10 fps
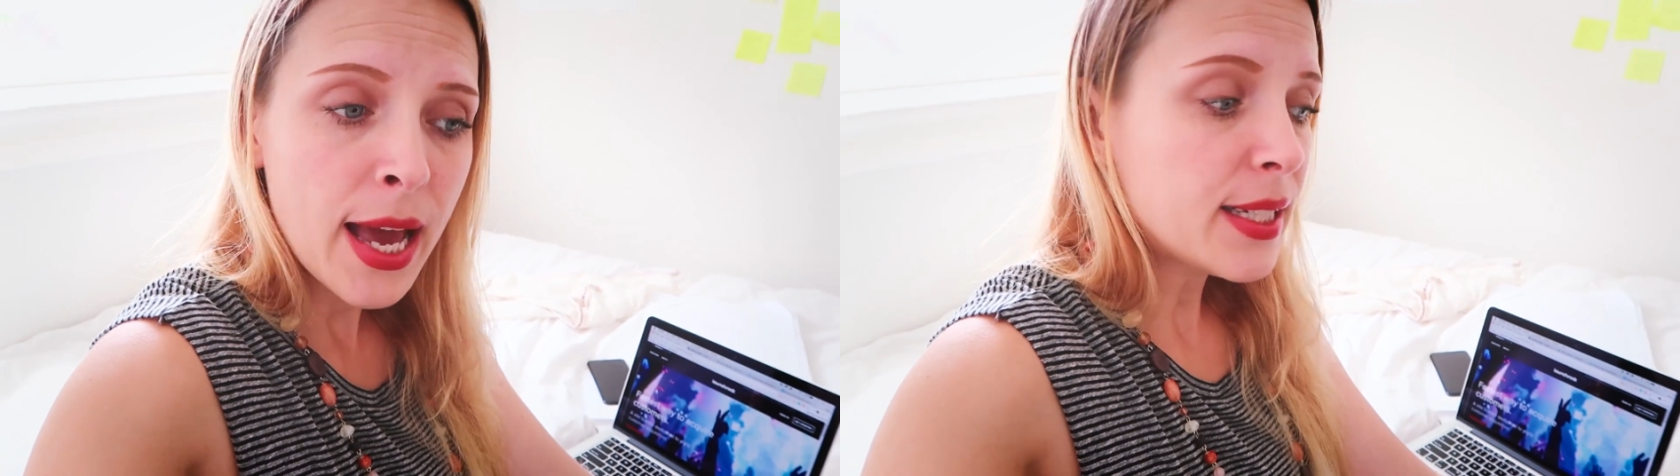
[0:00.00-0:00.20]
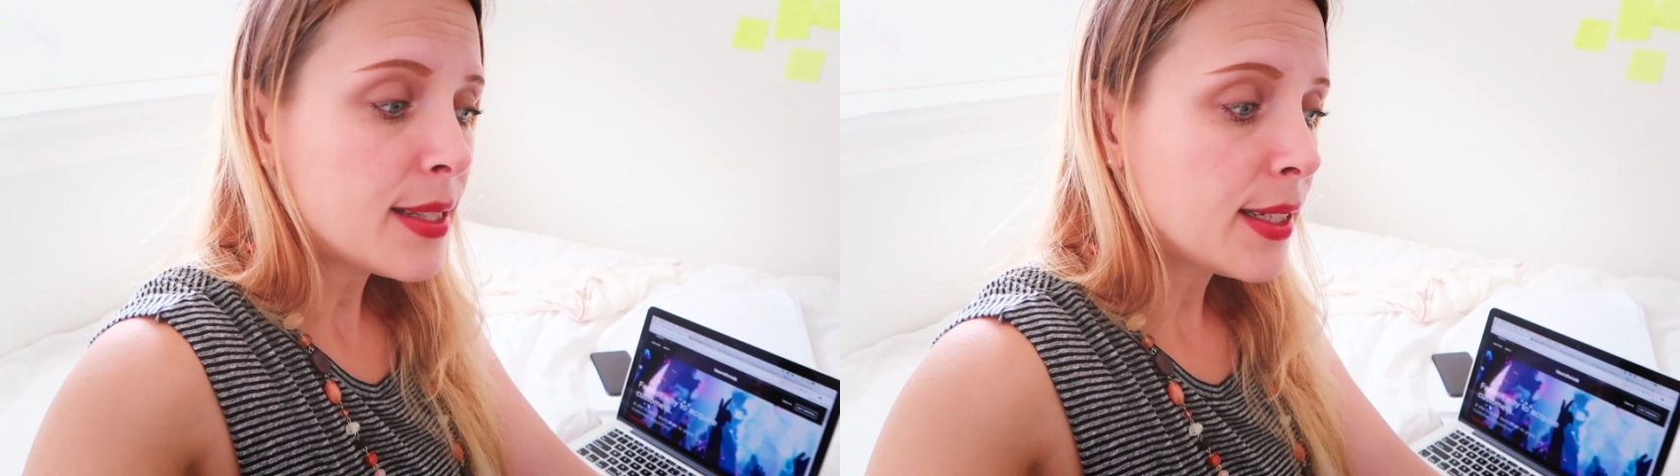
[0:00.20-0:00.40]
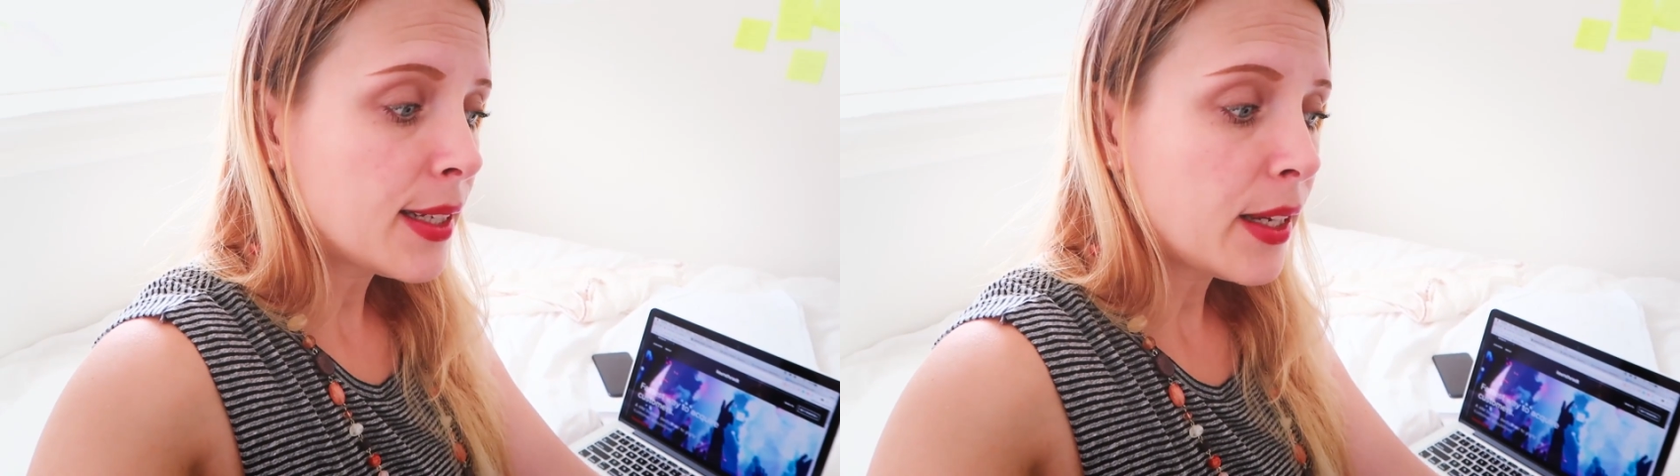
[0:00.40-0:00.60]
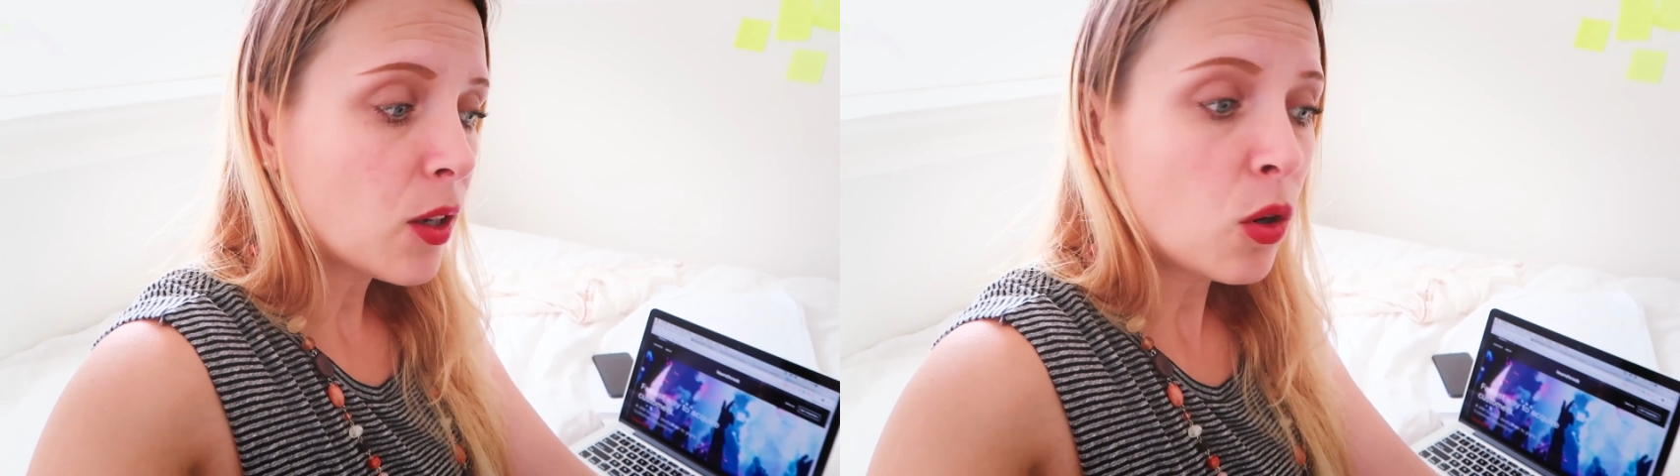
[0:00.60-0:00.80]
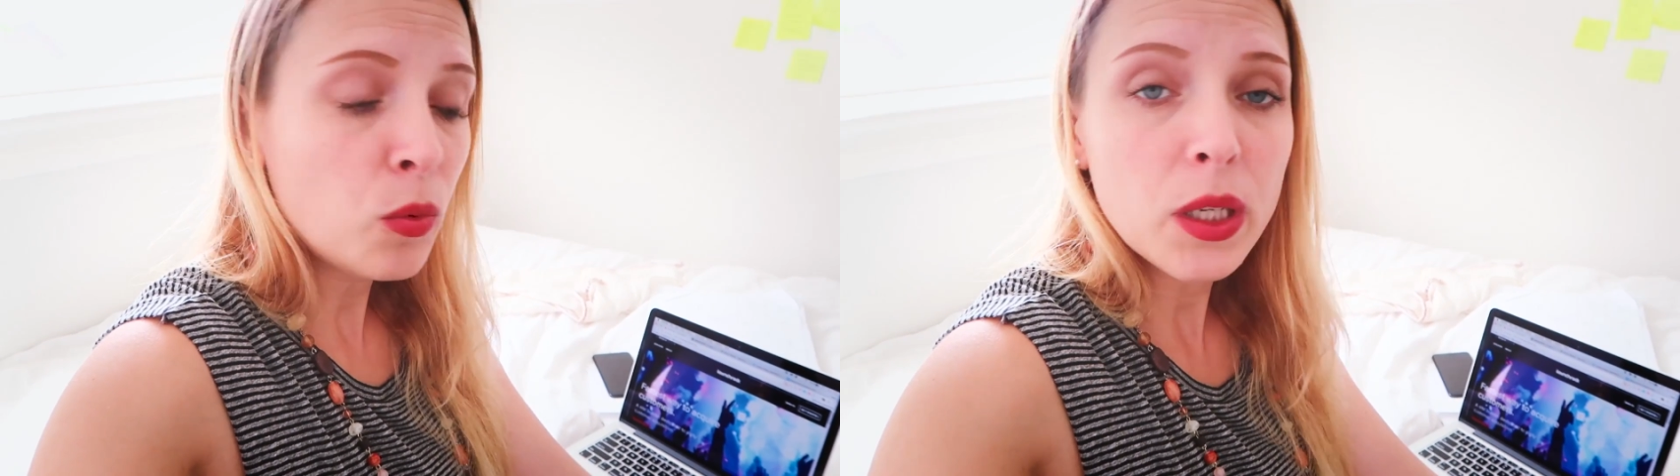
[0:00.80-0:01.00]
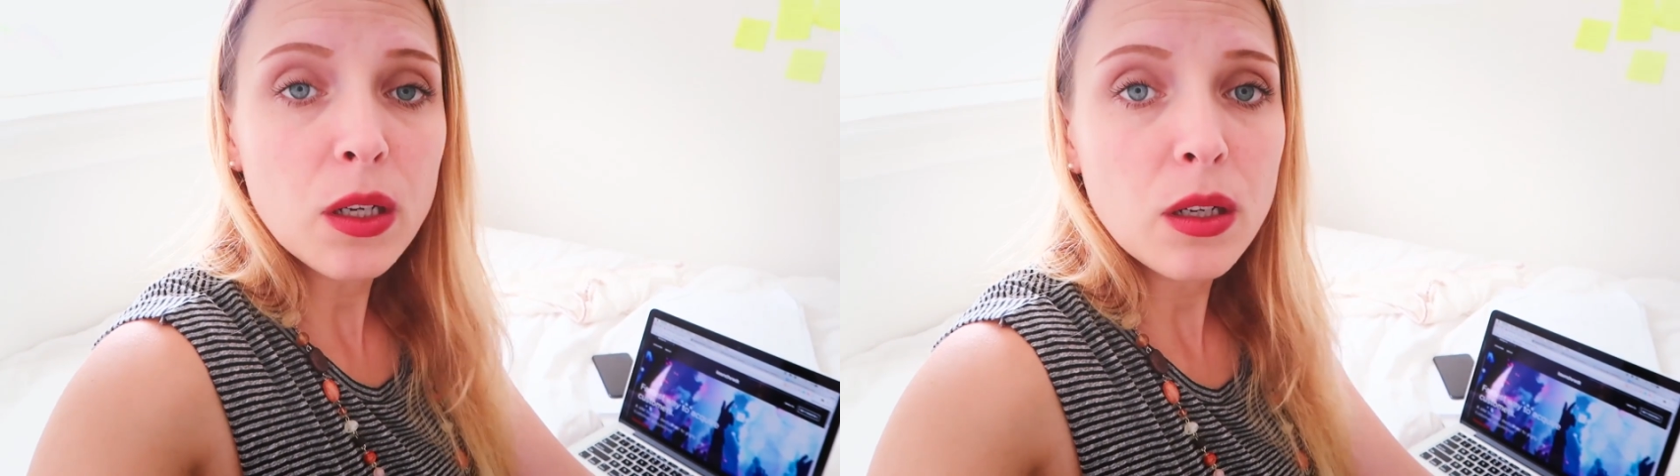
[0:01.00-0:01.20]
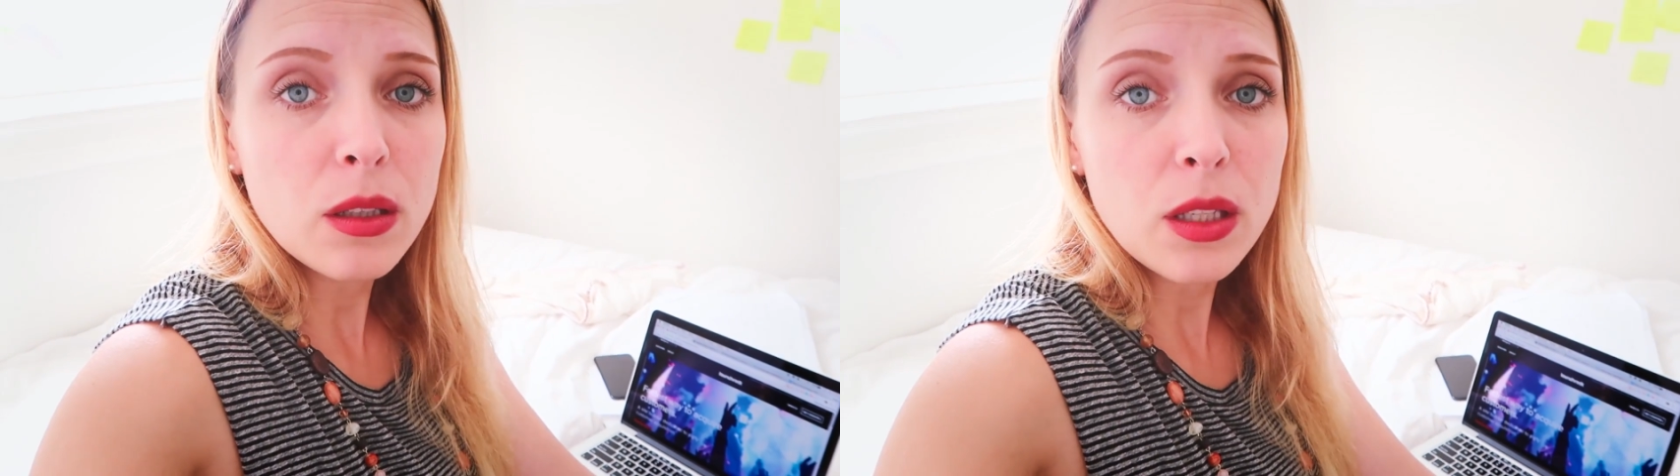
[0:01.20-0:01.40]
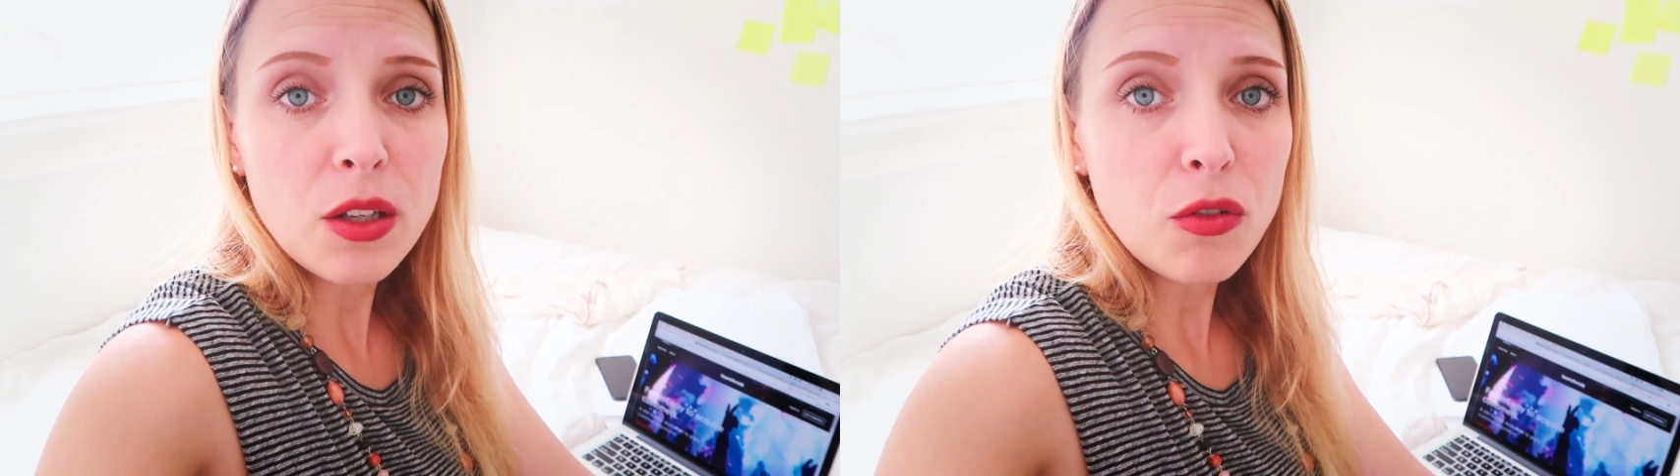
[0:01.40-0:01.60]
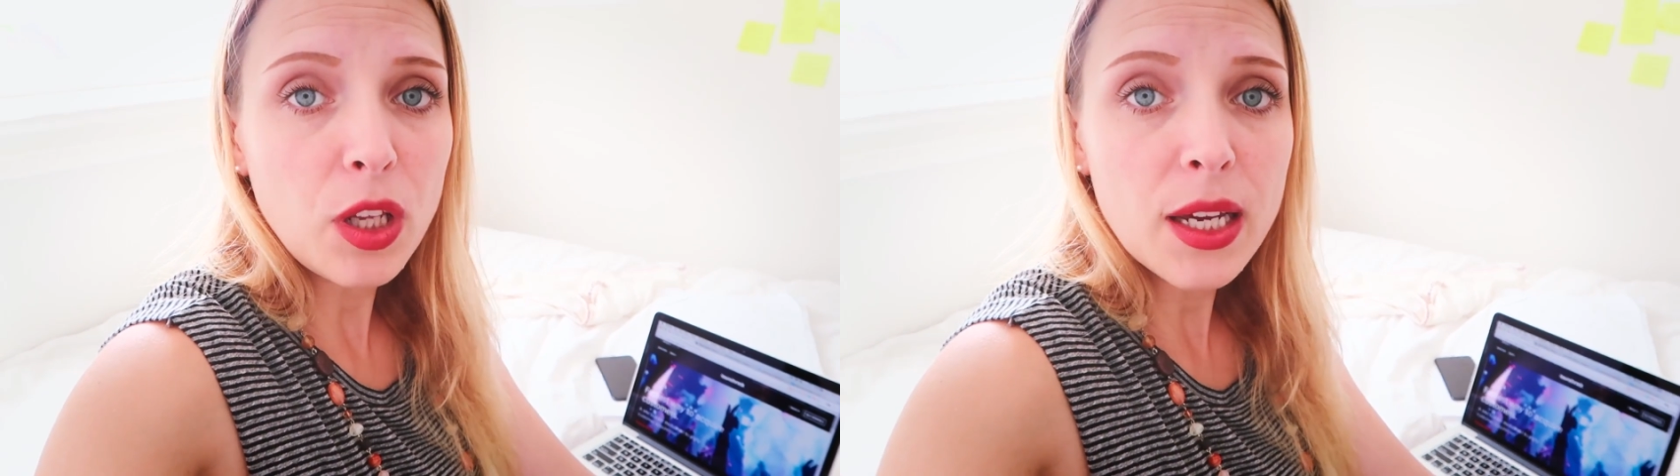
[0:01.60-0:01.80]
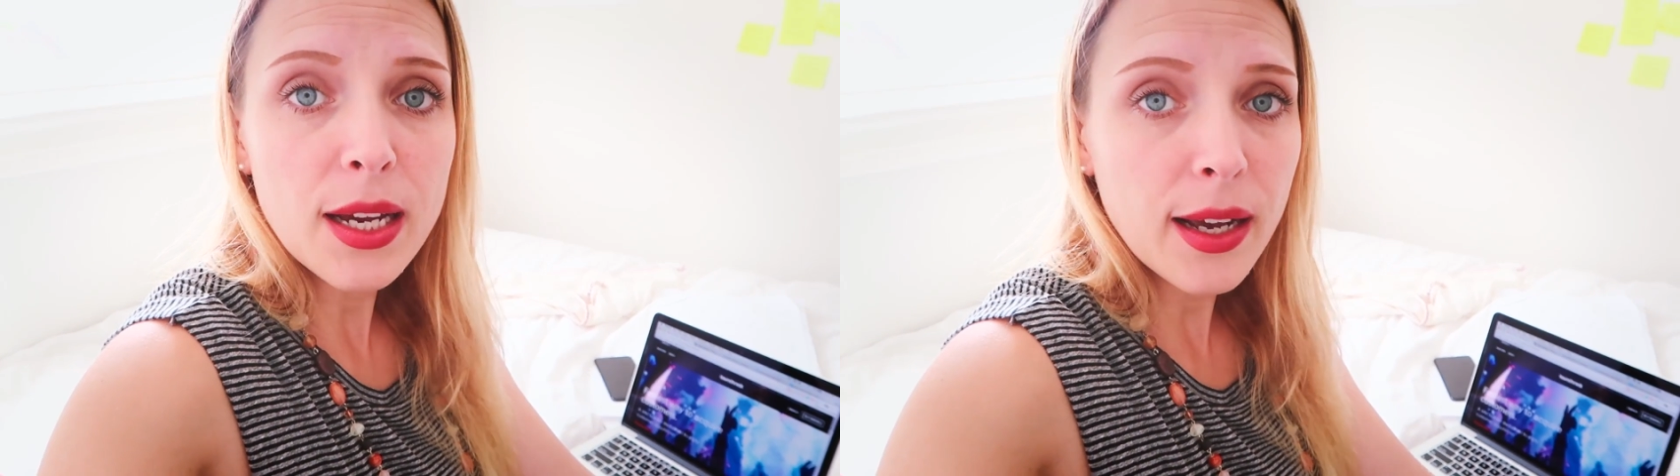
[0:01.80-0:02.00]
Basically, all we need
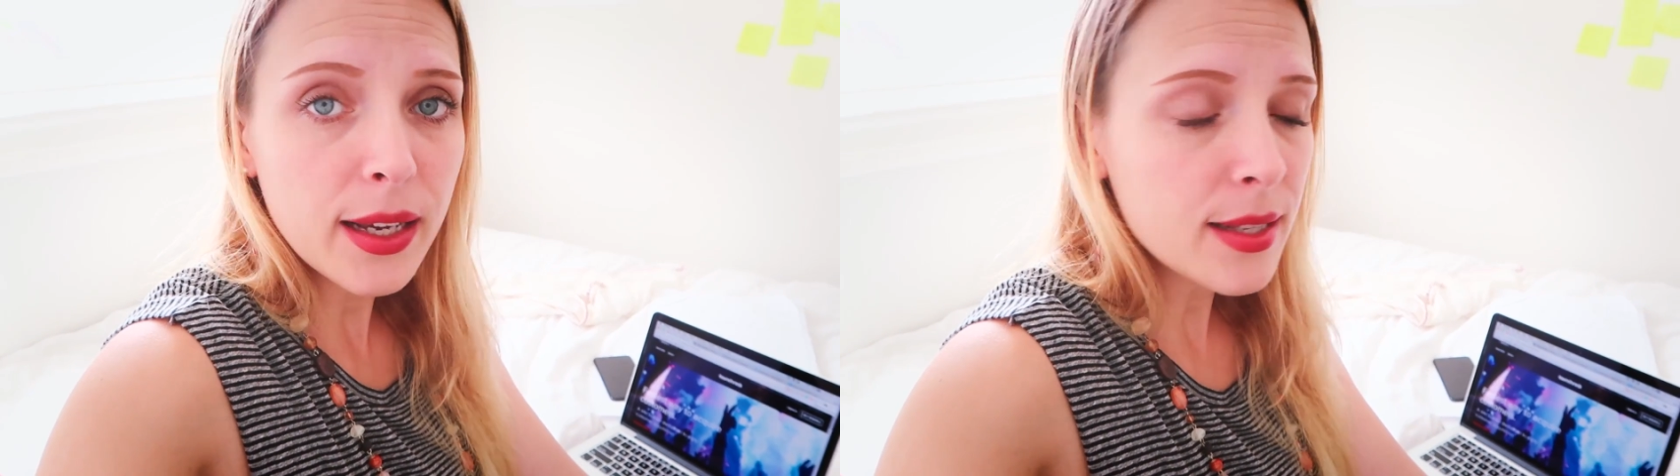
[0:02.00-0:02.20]
here